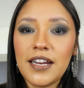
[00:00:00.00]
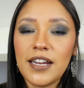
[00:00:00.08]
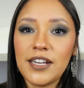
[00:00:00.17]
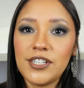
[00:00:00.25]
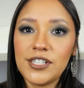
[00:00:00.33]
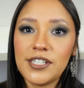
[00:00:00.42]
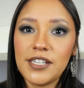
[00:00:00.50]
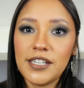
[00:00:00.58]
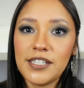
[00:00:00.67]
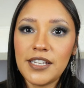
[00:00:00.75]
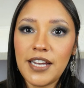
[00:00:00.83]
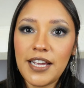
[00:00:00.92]
line I just
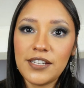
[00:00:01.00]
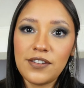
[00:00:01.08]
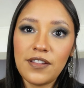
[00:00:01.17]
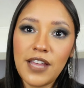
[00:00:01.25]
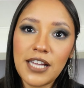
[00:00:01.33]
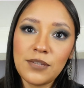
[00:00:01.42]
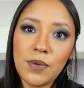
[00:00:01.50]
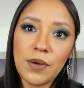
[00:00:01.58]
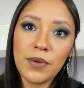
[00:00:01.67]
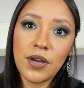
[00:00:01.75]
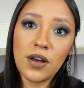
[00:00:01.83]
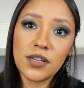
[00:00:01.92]
did today. So that's
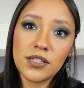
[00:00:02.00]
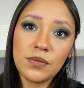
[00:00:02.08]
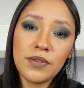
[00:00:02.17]
where we are.